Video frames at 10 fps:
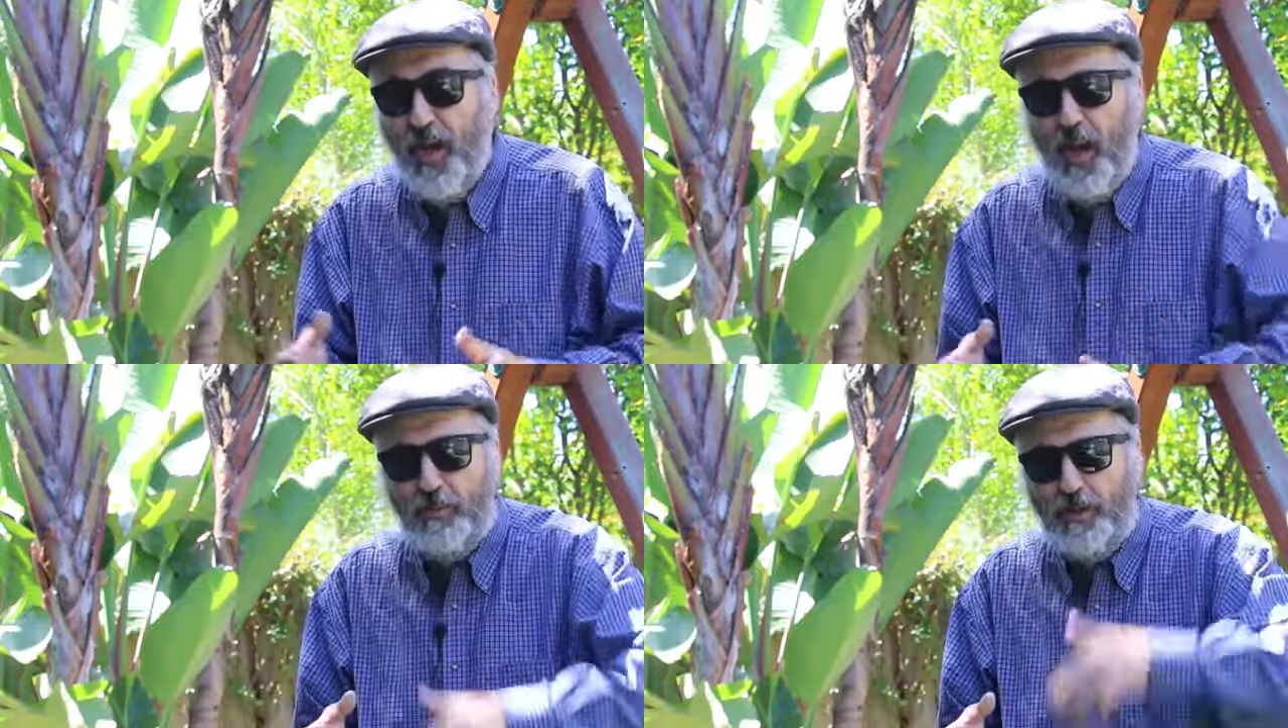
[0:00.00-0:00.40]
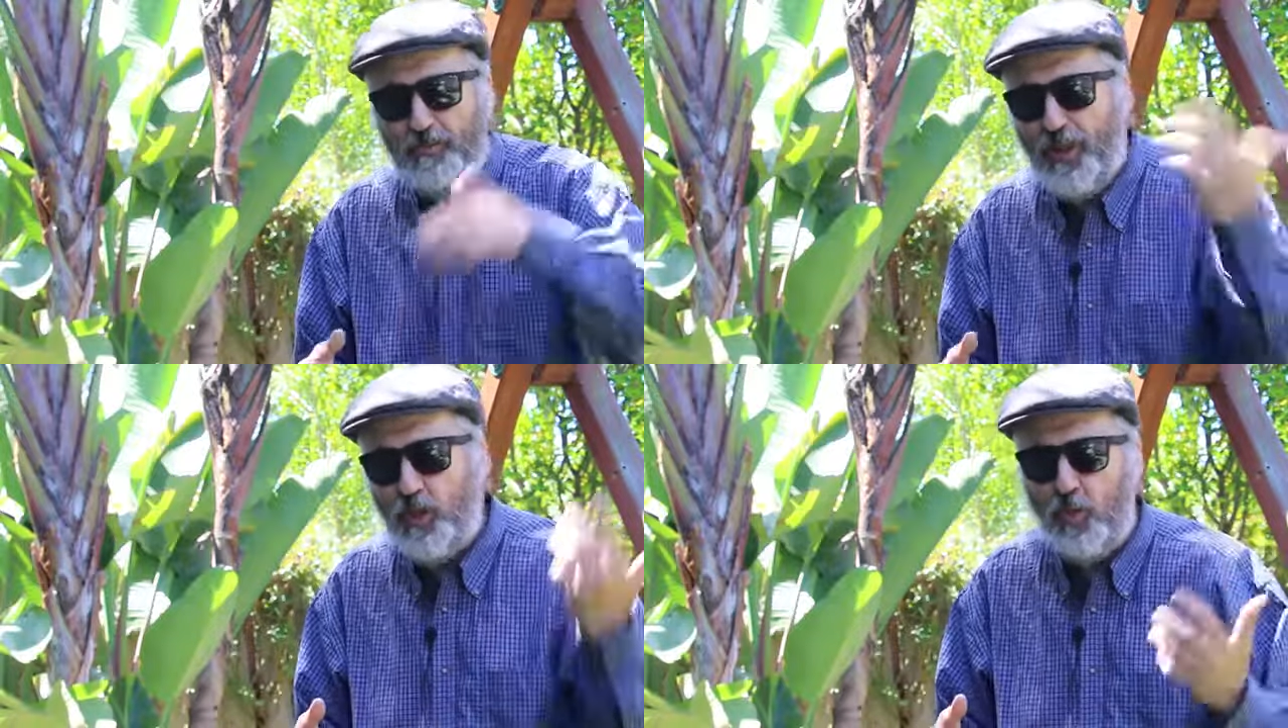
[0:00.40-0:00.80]
I mean, if
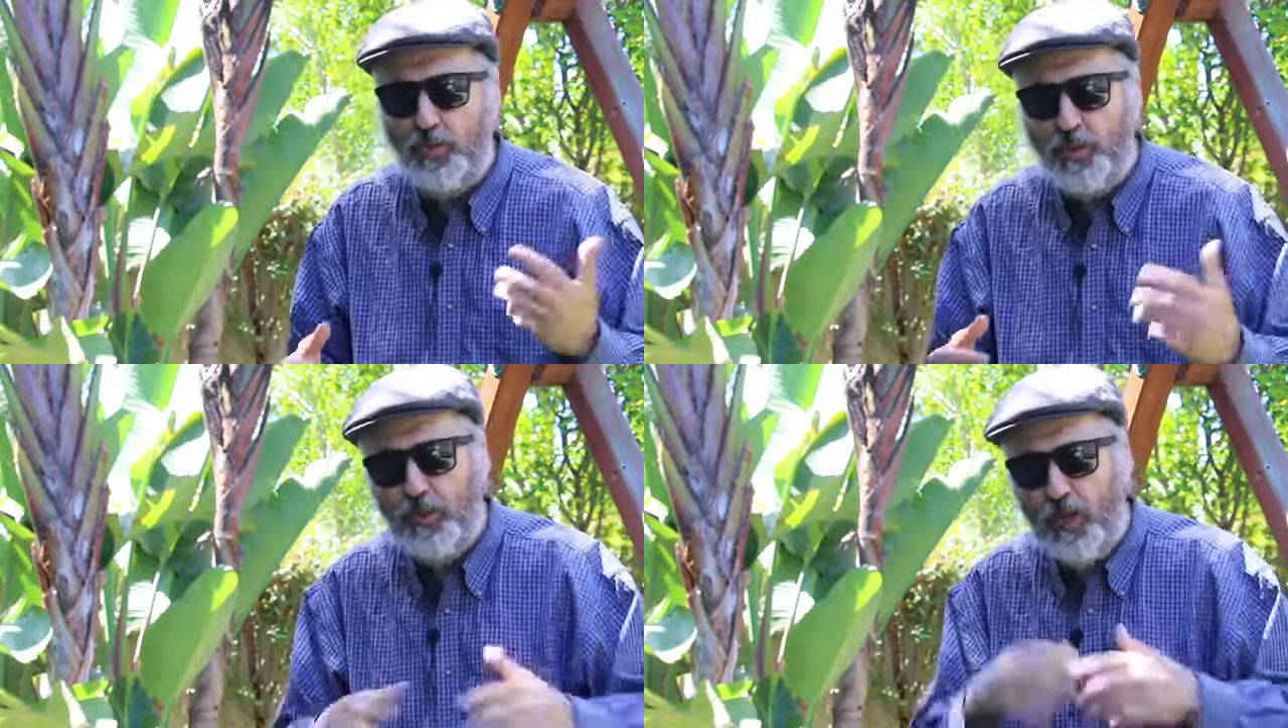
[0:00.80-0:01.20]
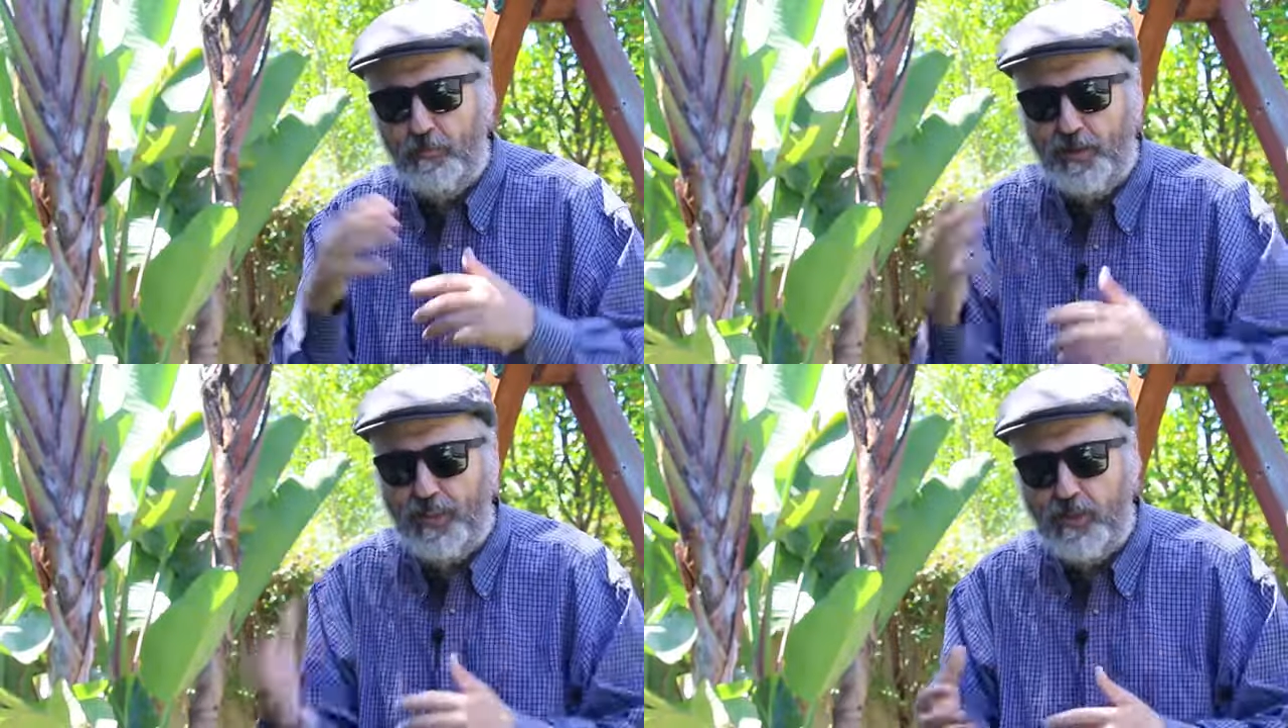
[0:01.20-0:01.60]
I told you that a
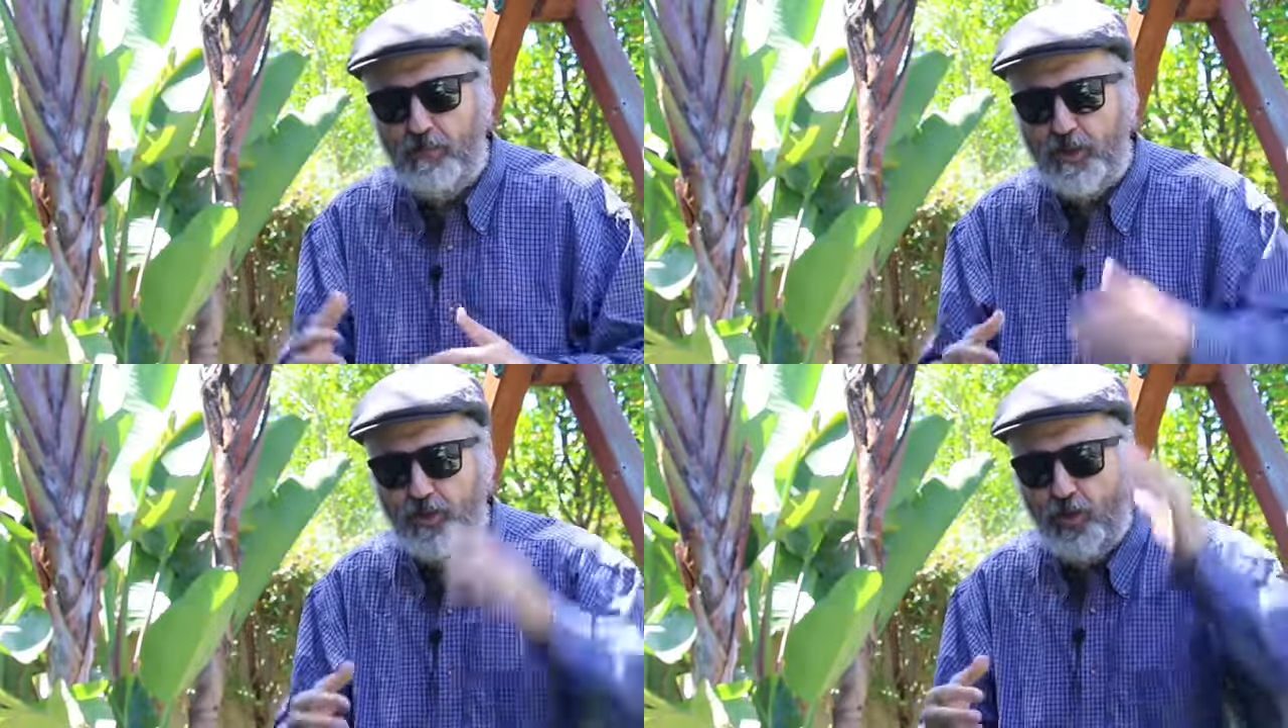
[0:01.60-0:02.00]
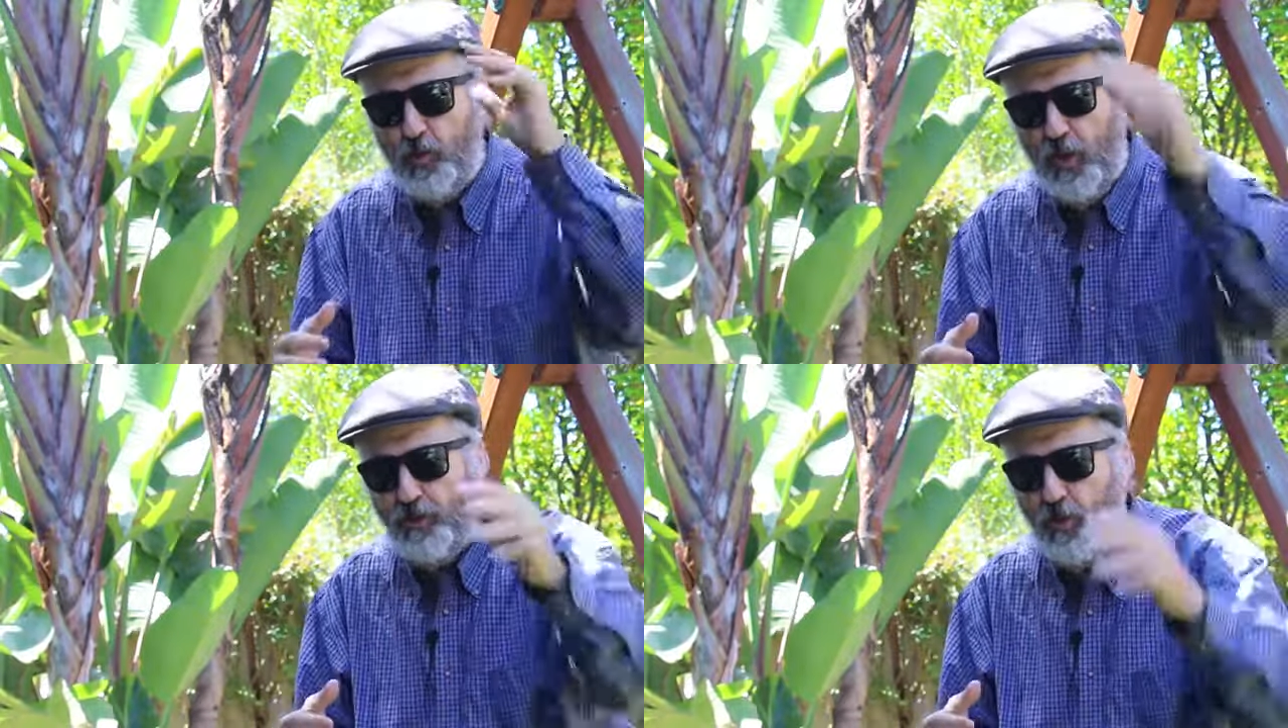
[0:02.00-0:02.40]
police commissioner
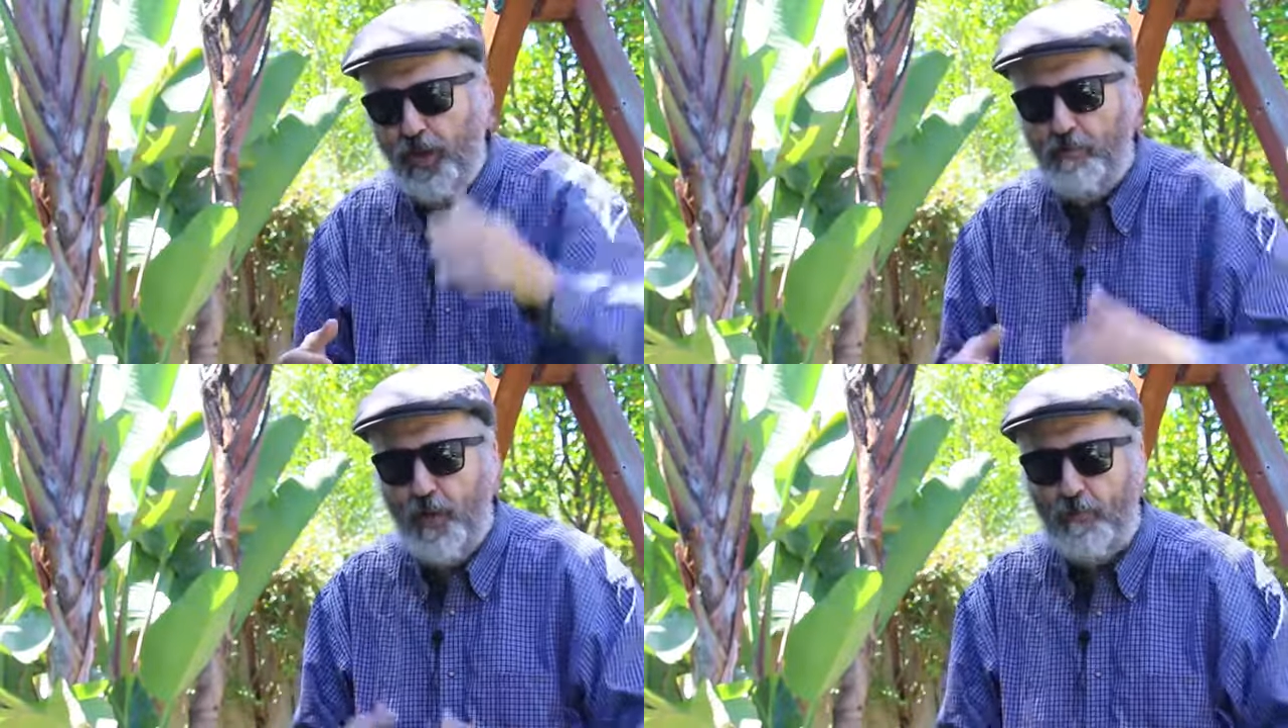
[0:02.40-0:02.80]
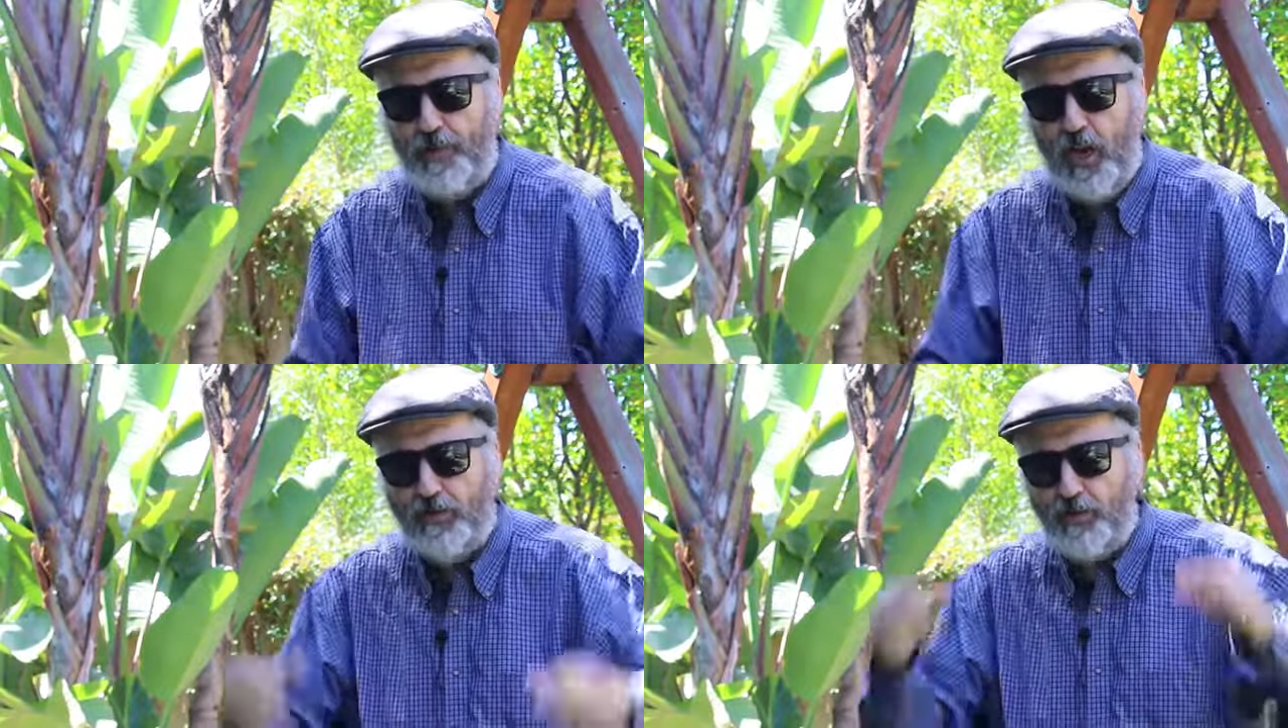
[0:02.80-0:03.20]
went to a hip hop
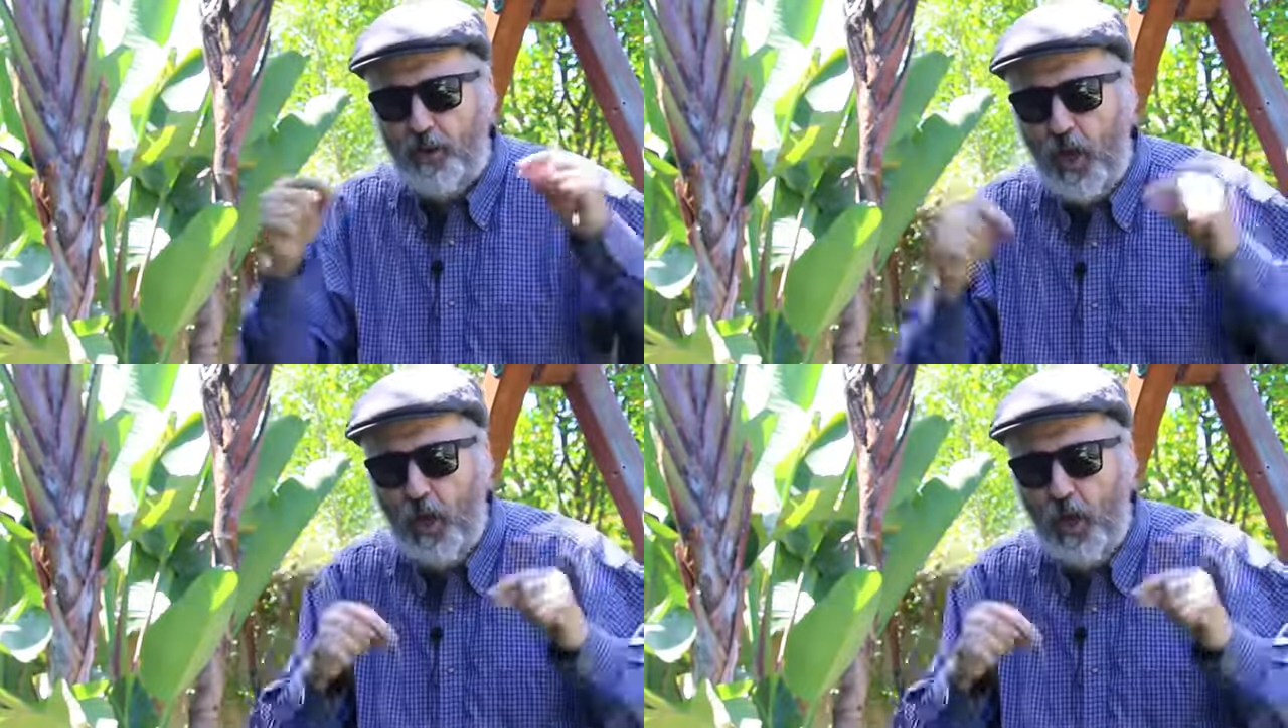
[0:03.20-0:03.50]
concert